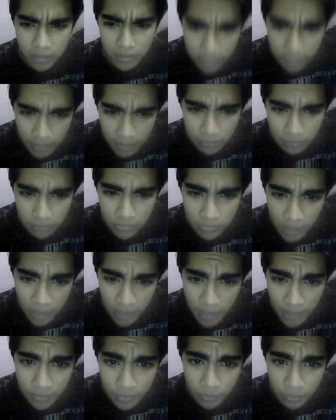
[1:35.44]
yeah,
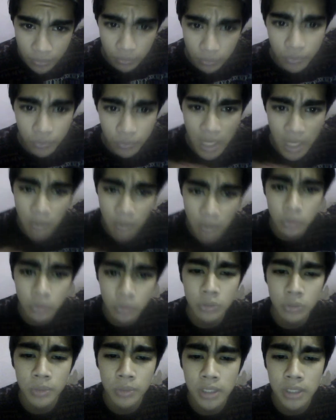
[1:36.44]
that's that
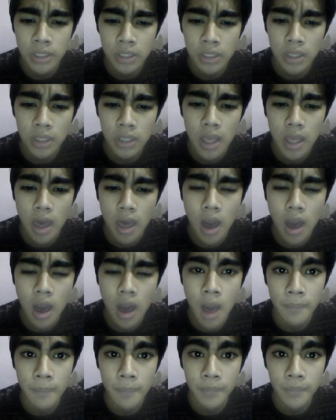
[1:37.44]
will be
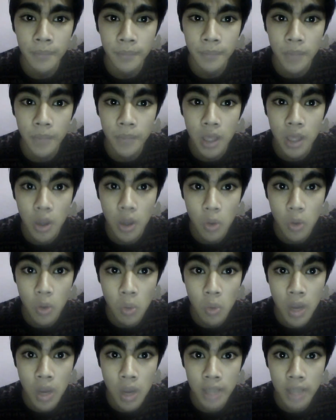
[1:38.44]
um
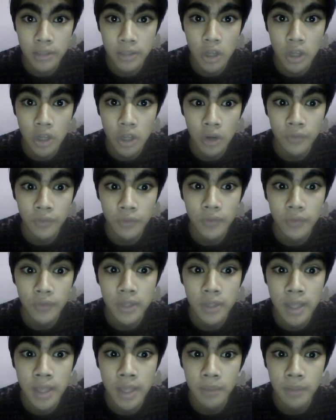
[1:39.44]
one of
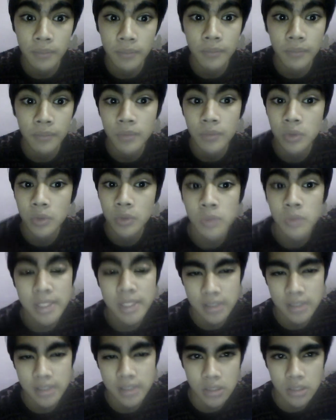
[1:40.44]
the
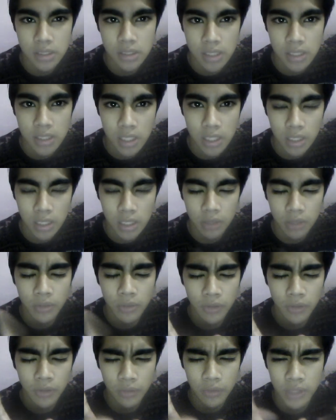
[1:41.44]
reasons. Uh,
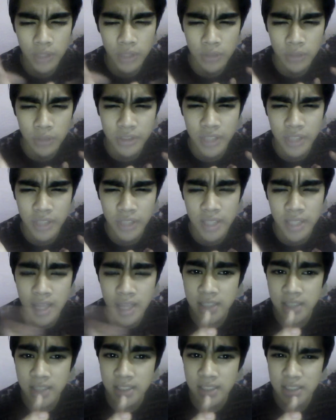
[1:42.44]
uh, the reason I
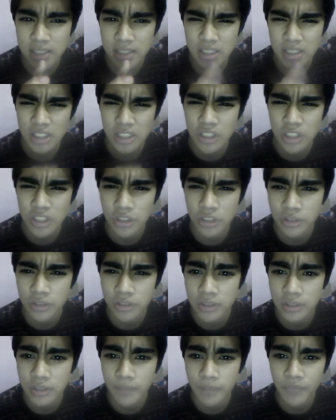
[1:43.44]
I just
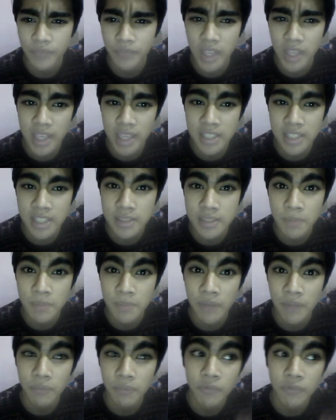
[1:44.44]
don't is
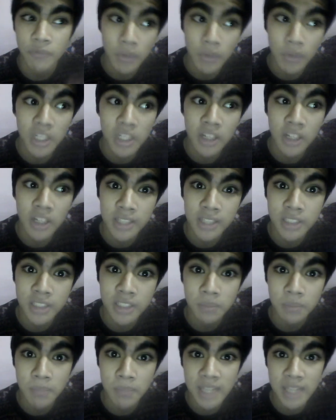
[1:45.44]
my favorite
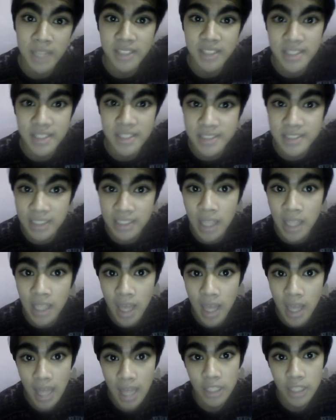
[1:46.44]
character, but I still
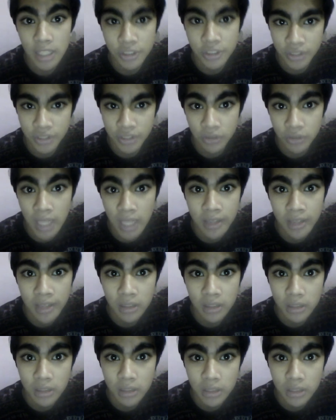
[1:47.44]
used to like her.